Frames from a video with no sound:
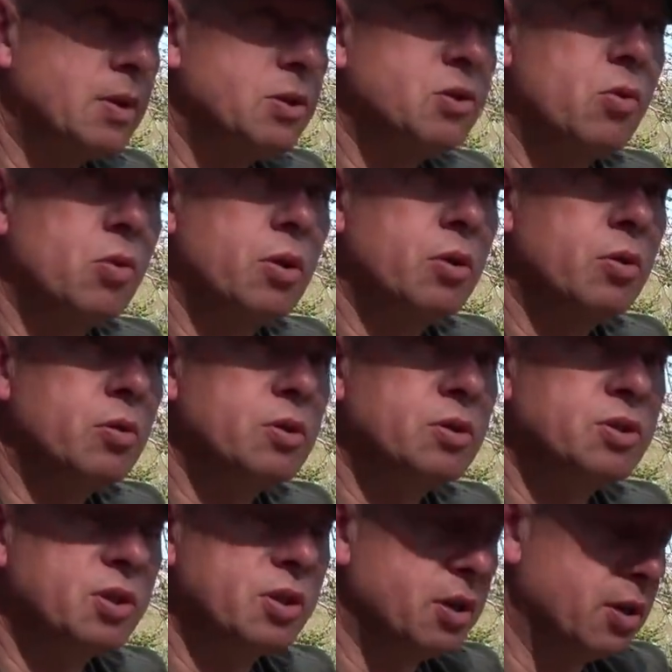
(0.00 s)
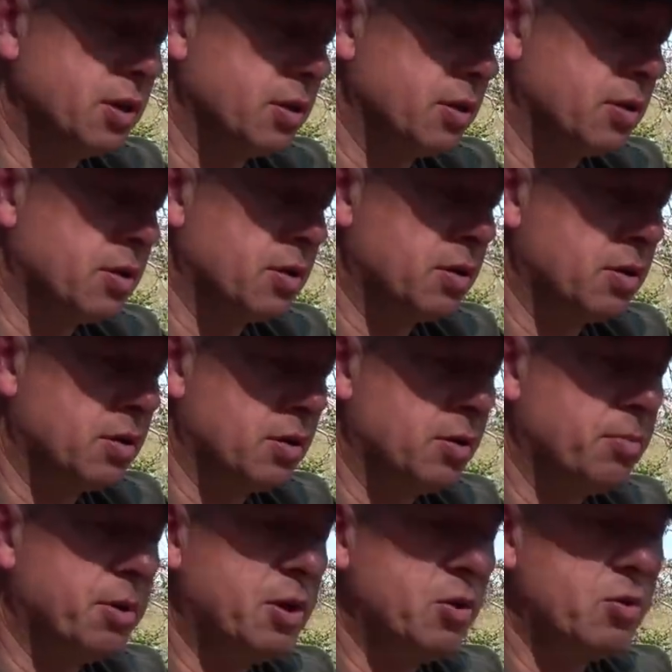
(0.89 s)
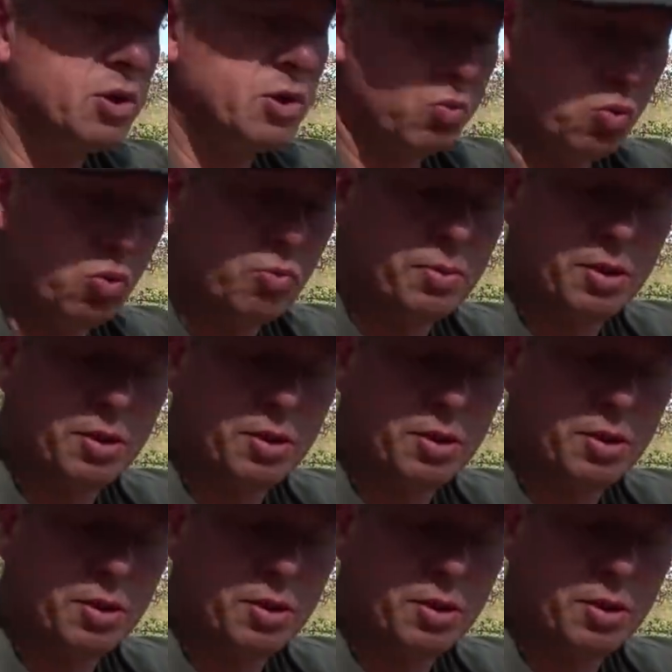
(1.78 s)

It's quite nice, yeah. It'd be nice warm